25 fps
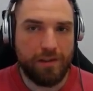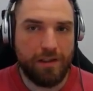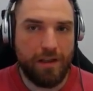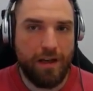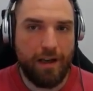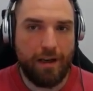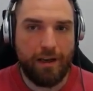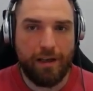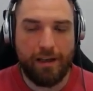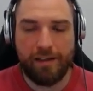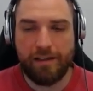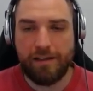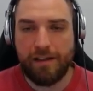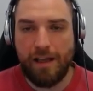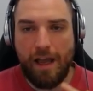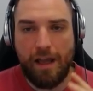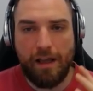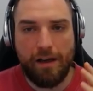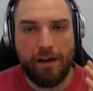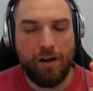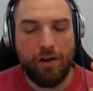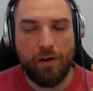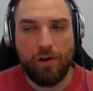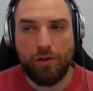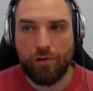like
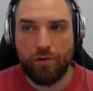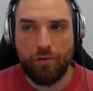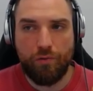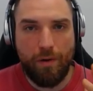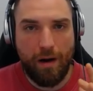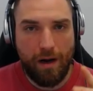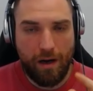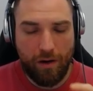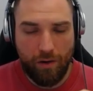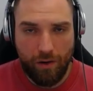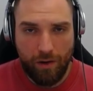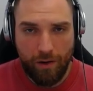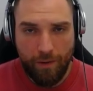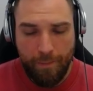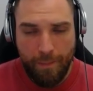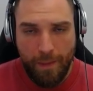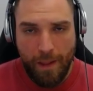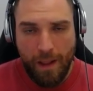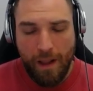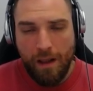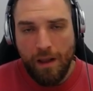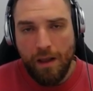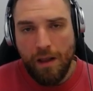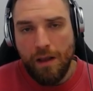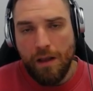Asana or Trello.
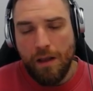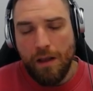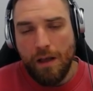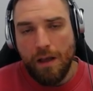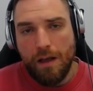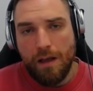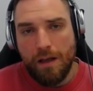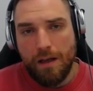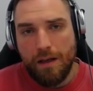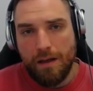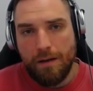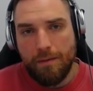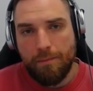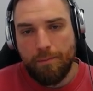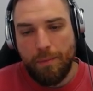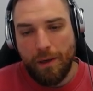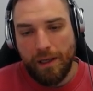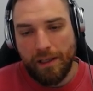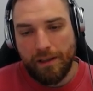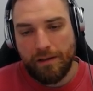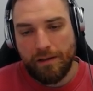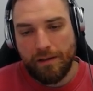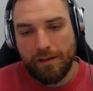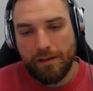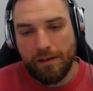
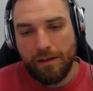But